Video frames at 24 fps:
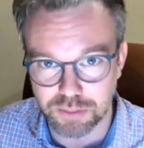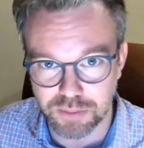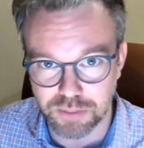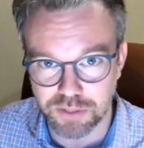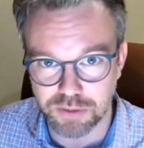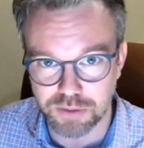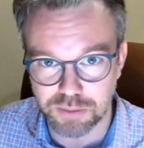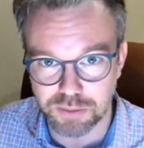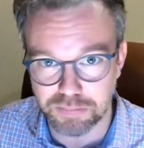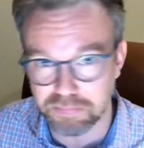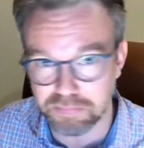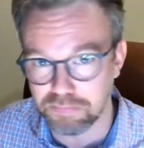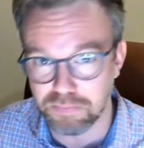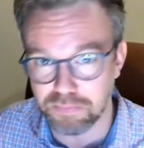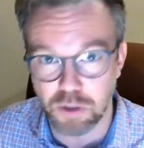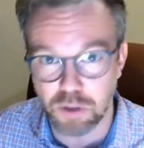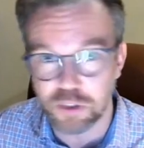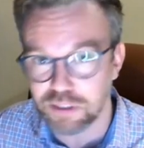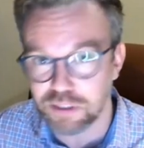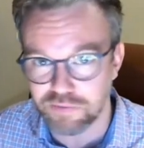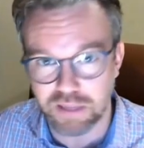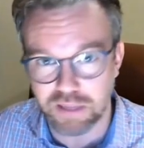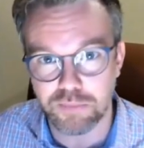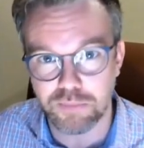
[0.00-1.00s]
because
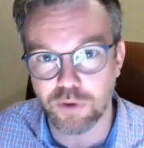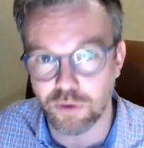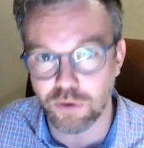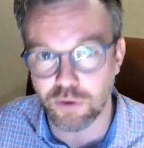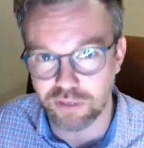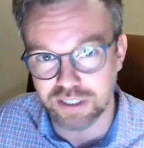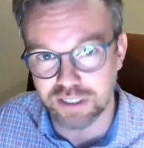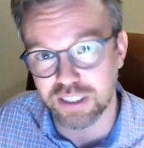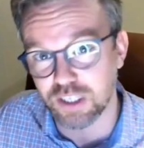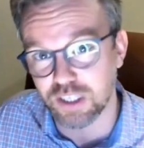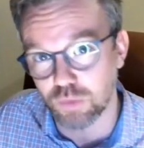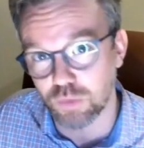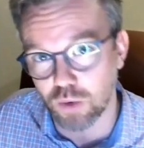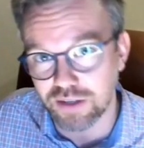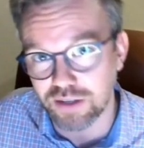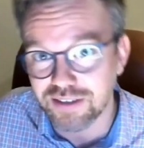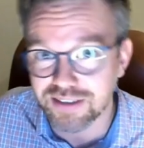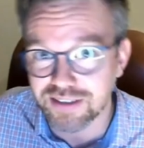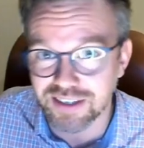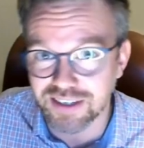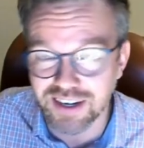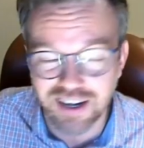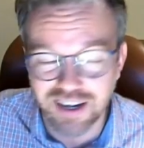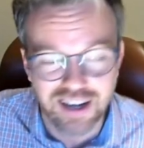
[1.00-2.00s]
most of them you only see
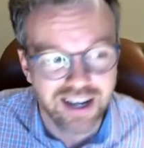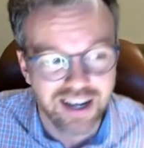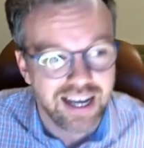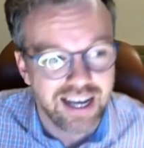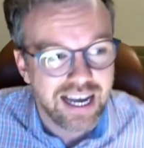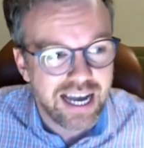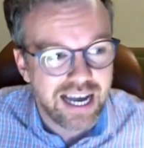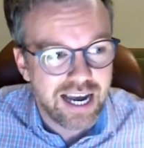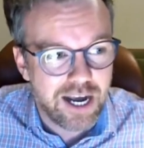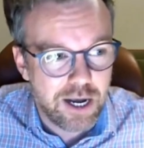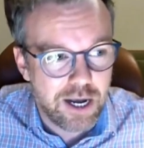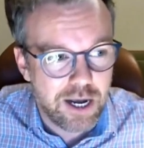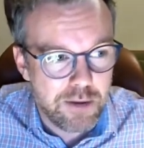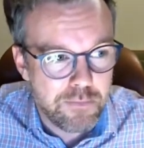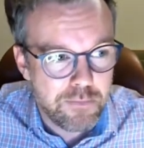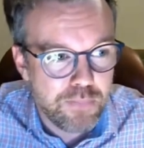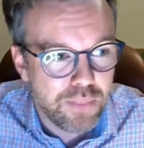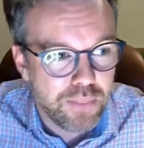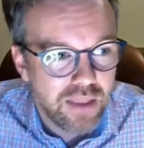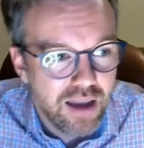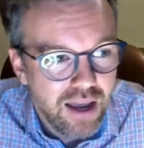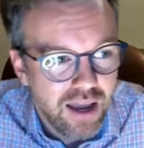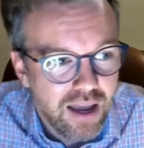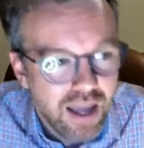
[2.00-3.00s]
once. Um,
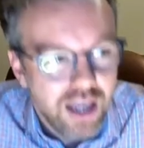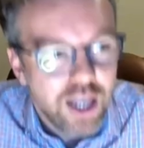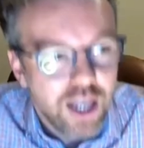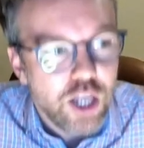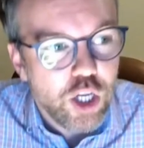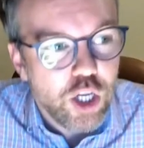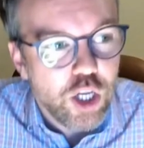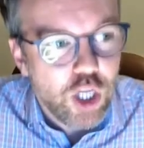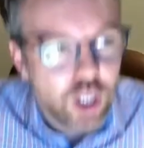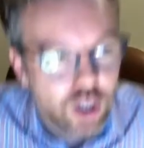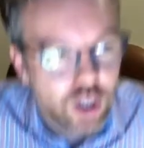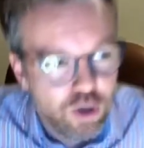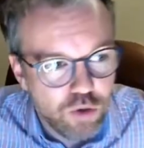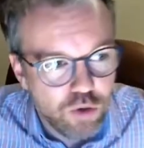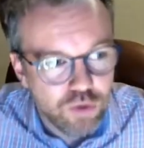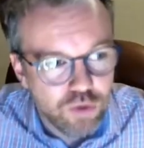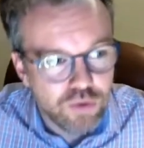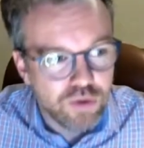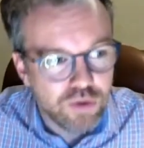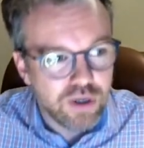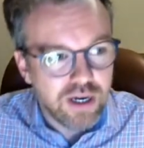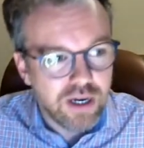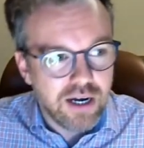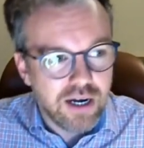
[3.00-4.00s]

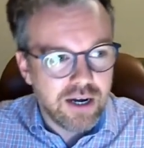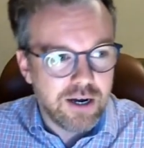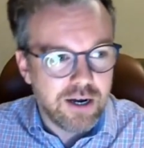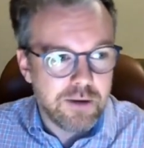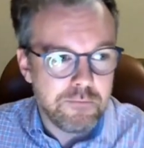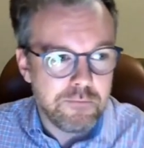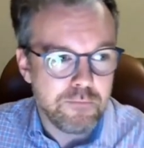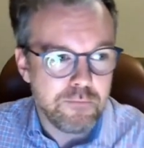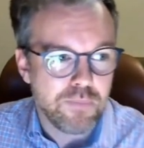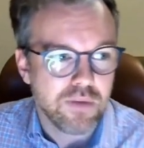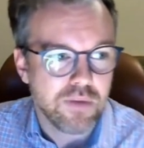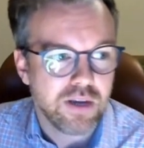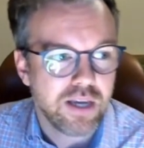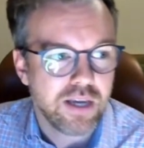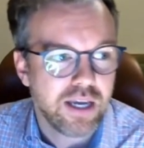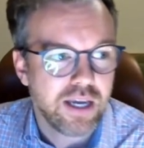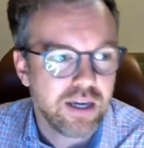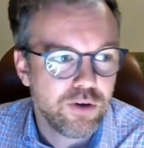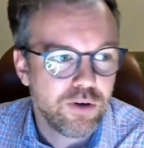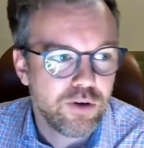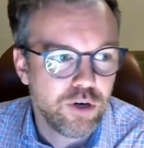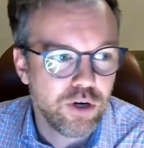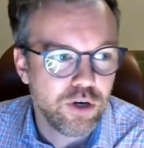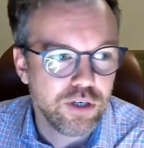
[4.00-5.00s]
you um,
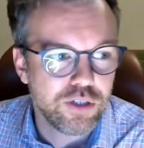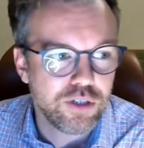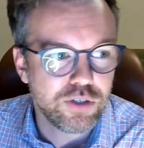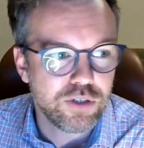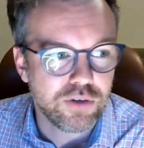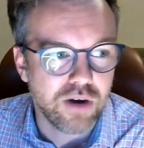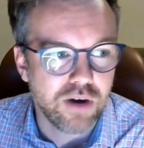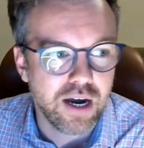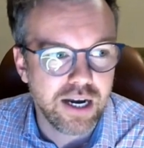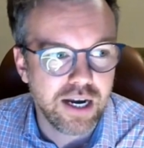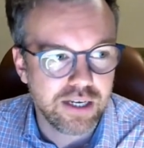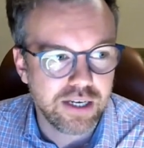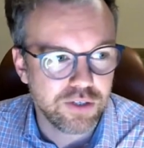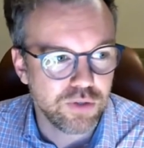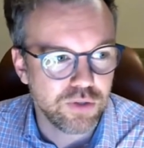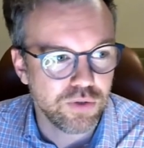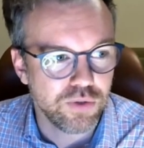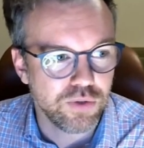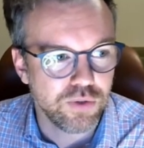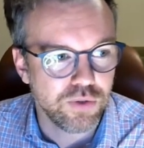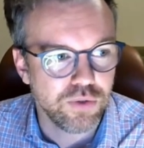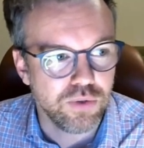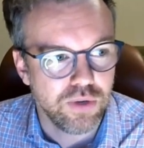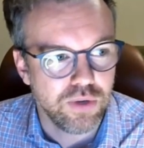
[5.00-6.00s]
could try
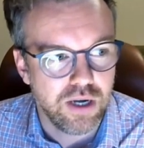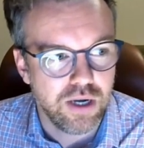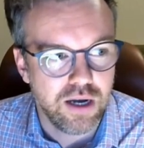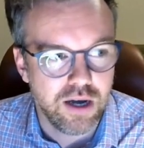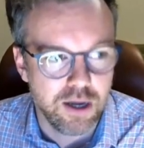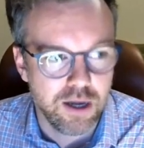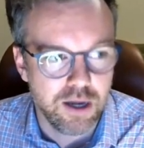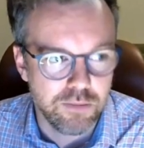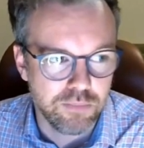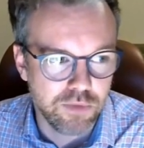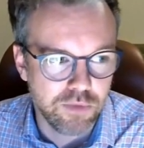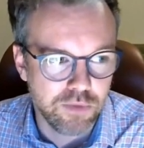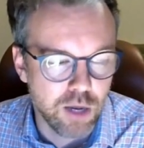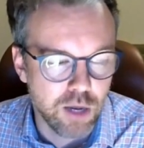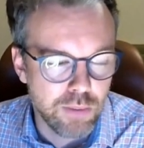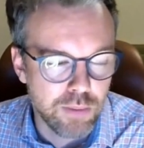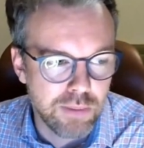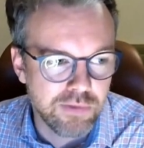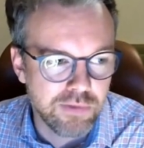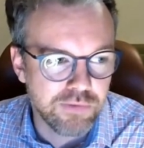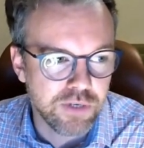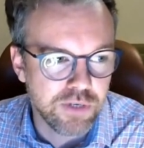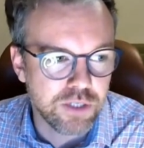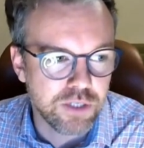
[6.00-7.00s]
to um, come
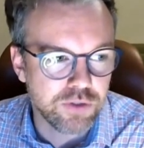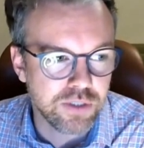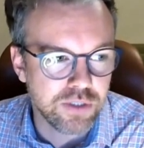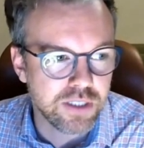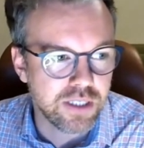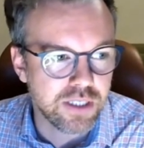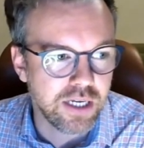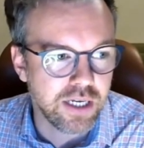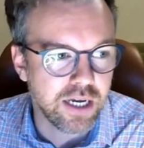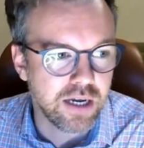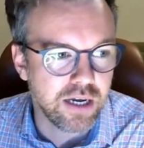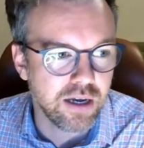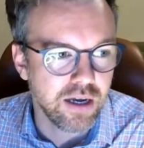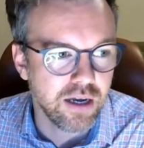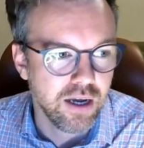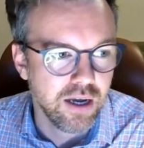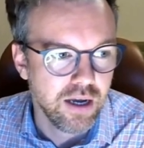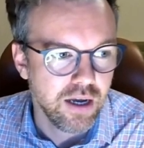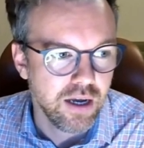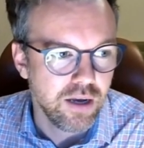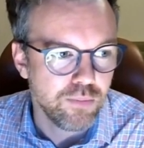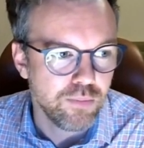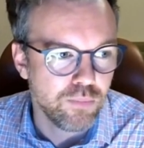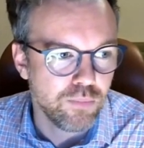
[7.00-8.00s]
up with intrinsic
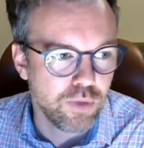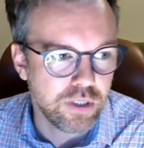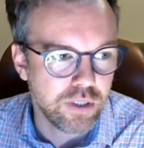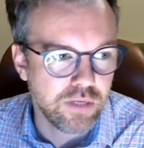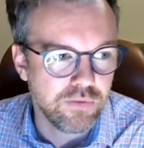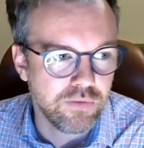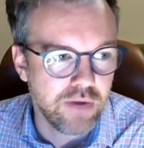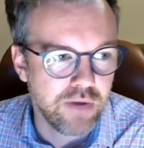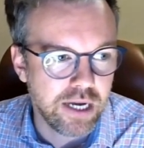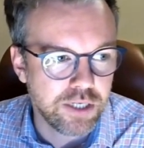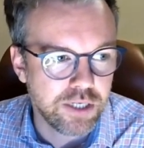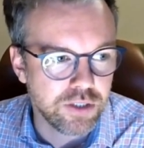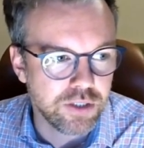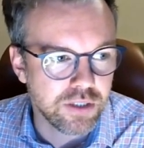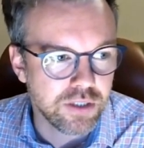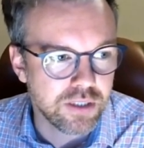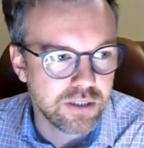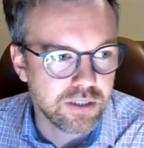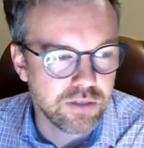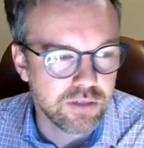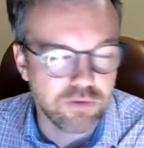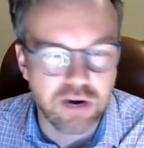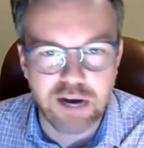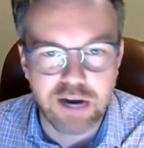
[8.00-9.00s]
motivations
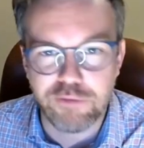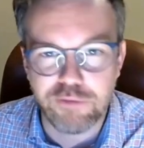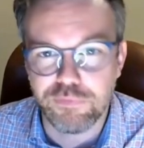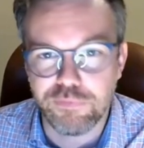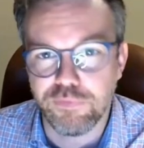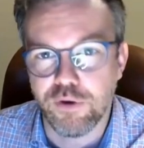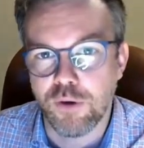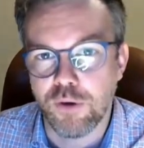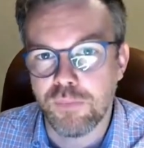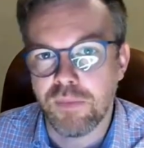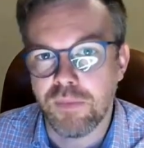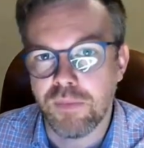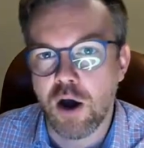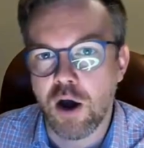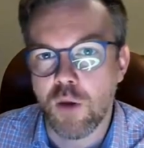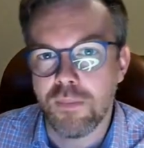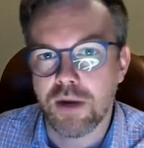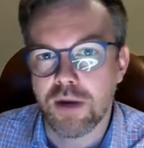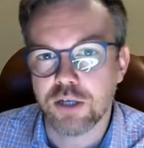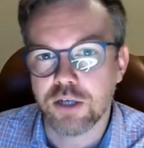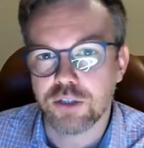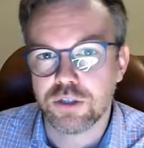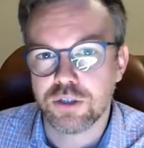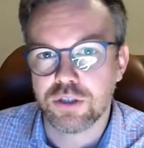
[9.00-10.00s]
derived from how
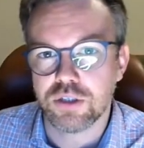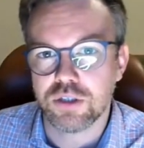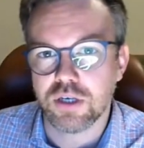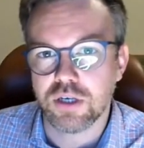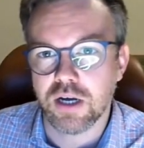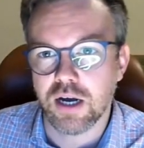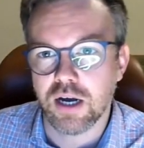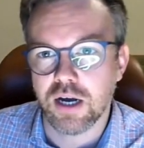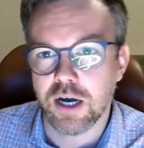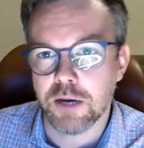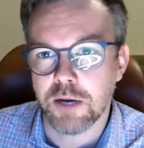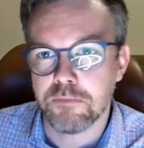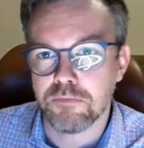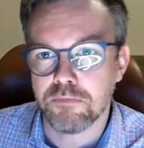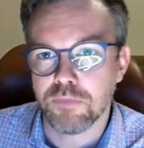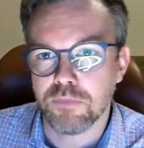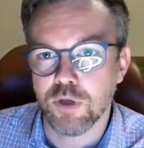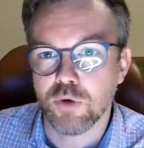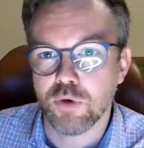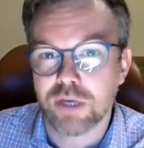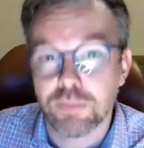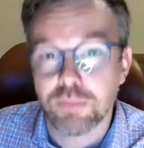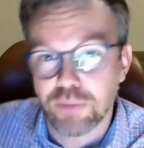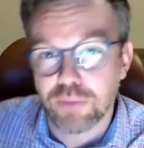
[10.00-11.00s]
much um,
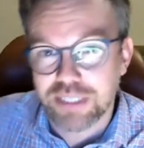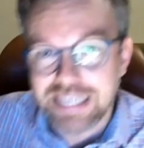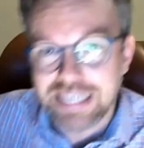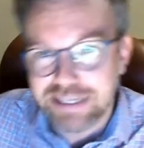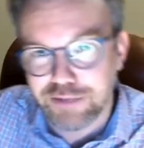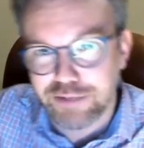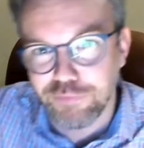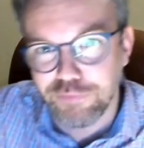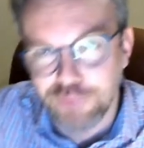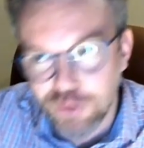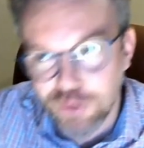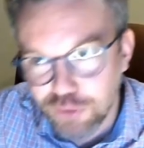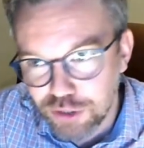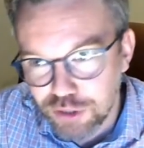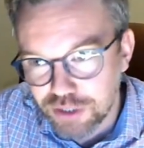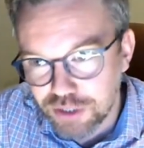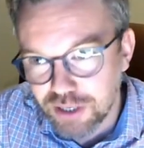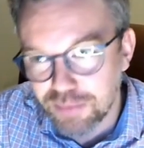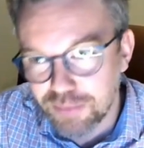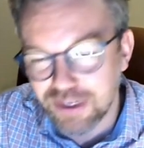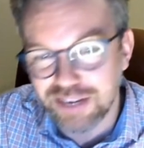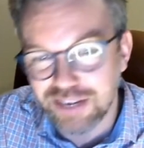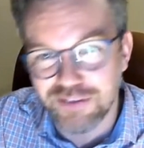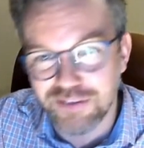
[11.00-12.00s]
you can predict the future,
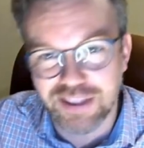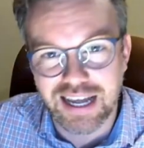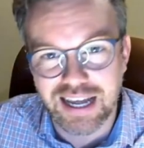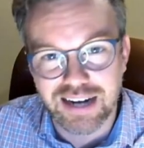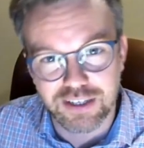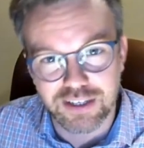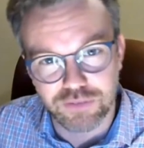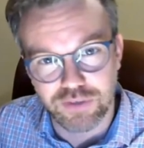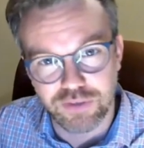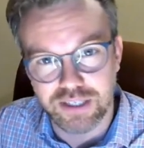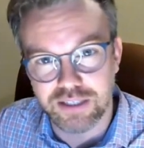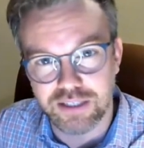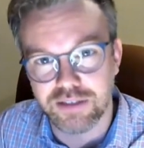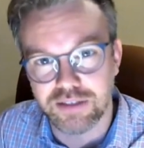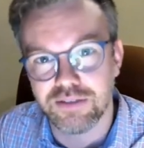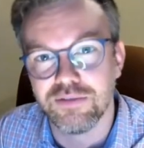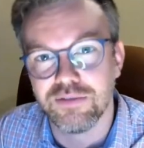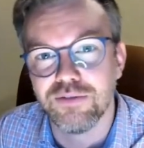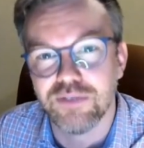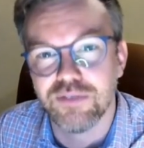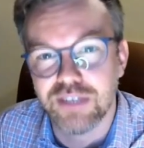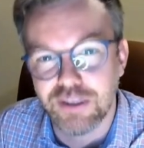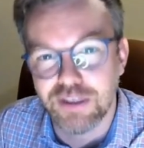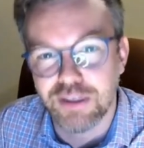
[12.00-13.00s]
but even that is really
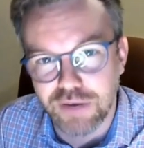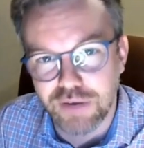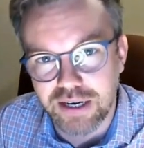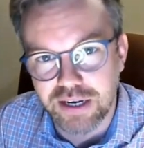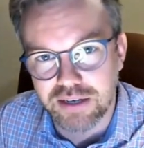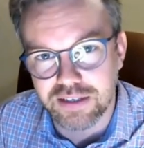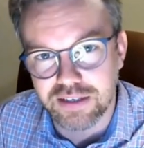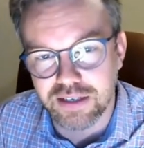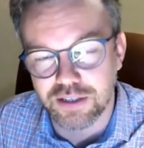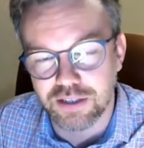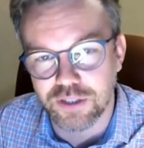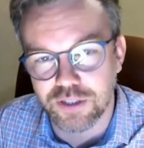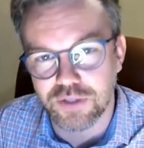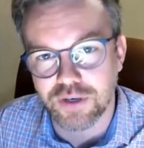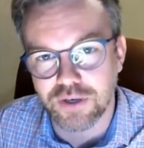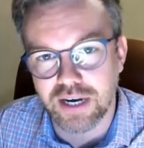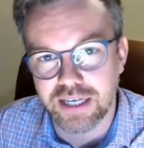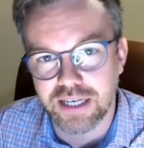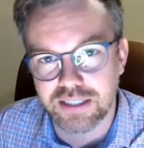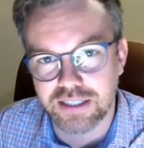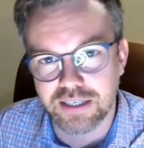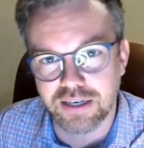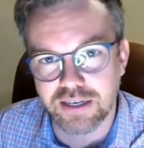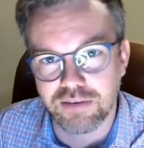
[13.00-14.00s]
difficult in a
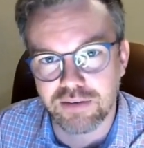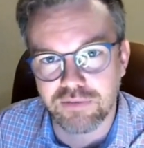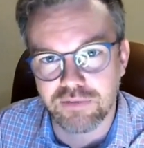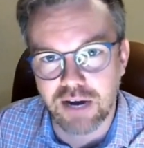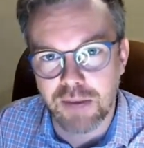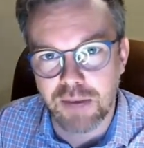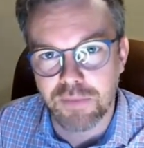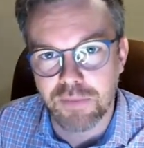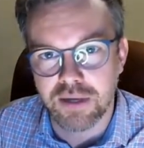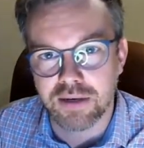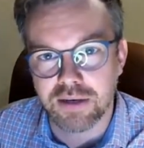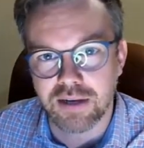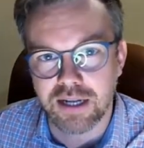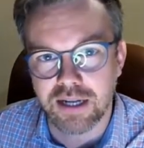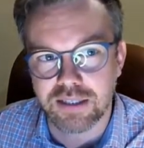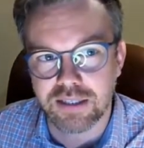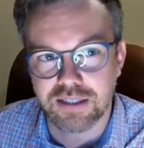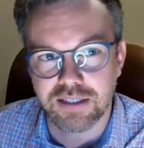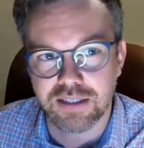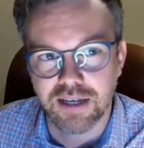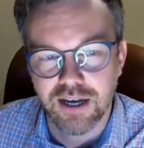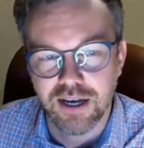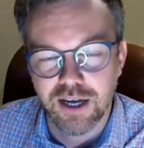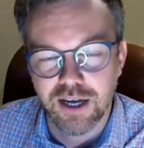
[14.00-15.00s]
stochastic environment that's